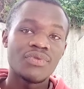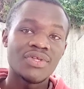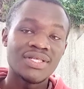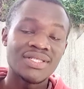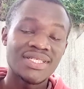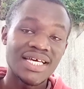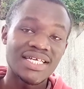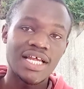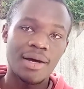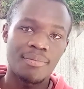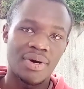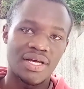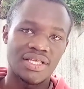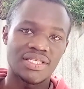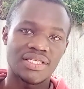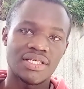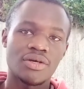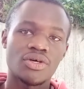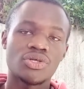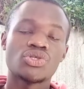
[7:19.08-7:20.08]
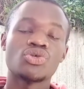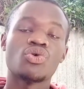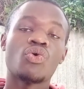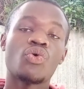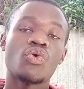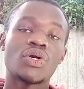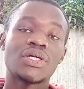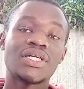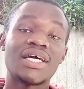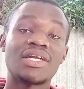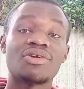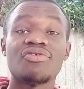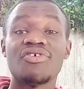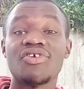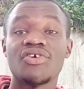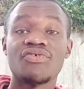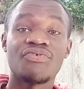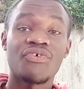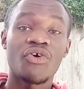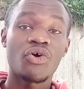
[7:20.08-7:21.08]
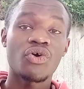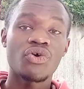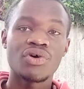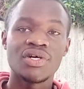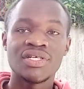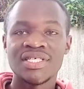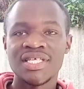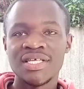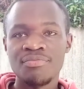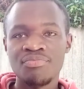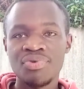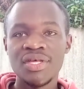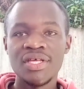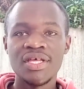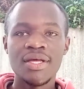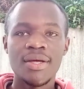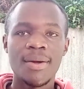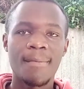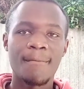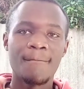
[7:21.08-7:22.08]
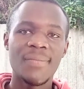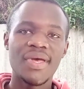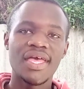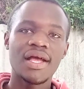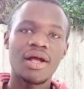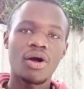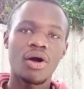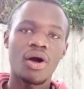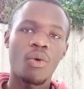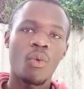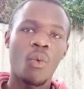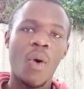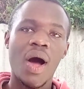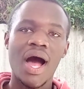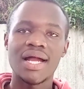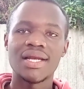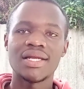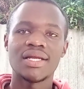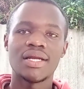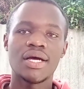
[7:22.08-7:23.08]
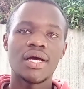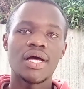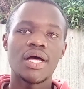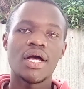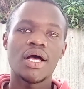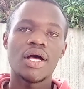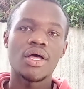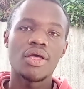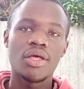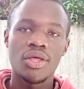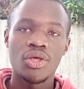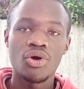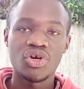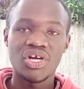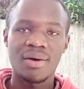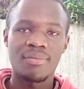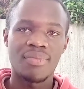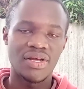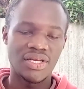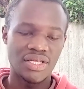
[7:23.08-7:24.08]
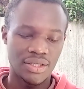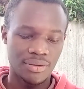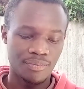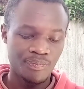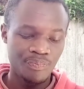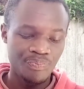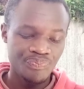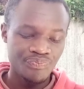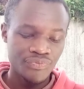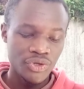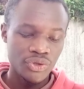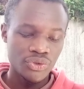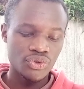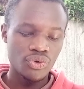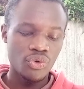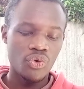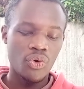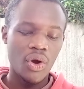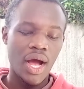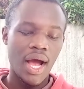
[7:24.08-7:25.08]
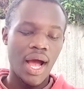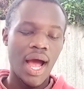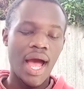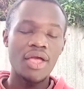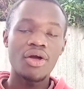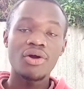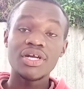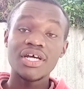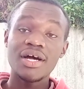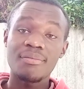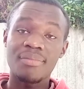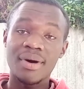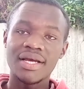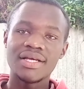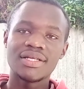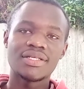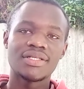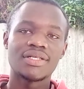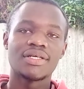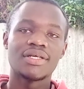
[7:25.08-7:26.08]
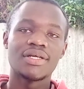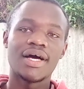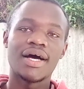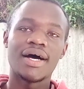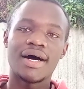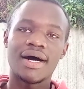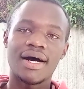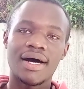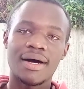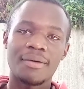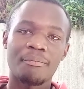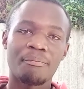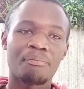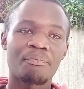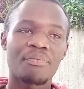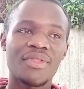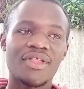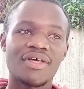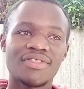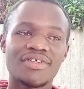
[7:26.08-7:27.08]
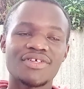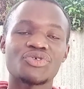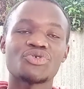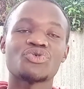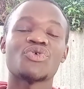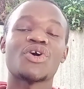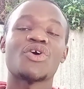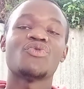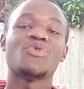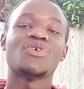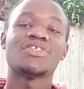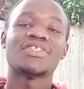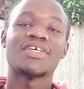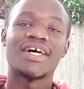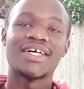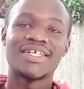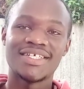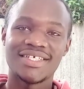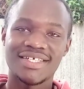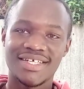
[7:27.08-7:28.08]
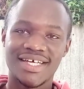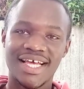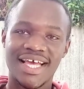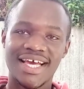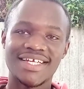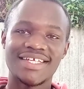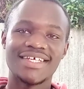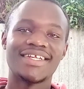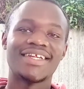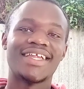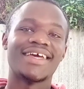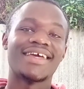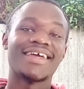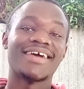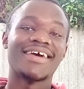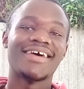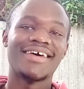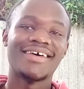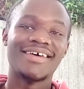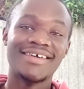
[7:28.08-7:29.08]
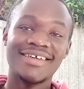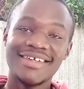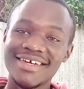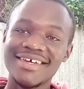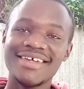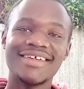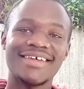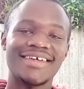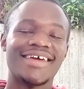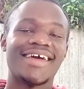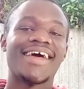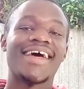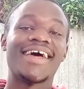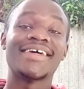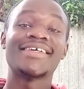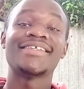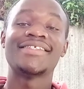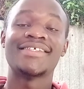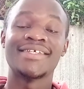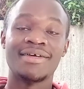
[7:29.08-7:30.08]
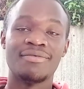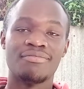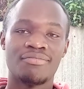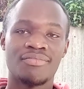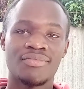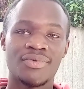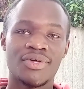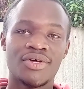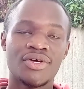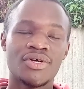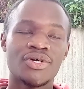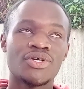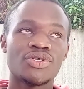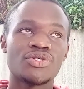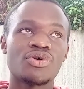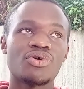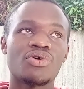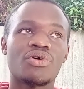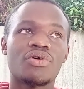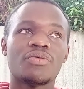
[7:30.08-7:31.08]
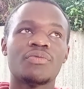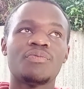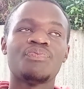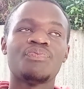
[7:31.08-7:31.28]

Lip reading: zettabytes. So 1024 ZB make 1 yotabyte. So a yotabyte, this is where we start getting like really extreme. So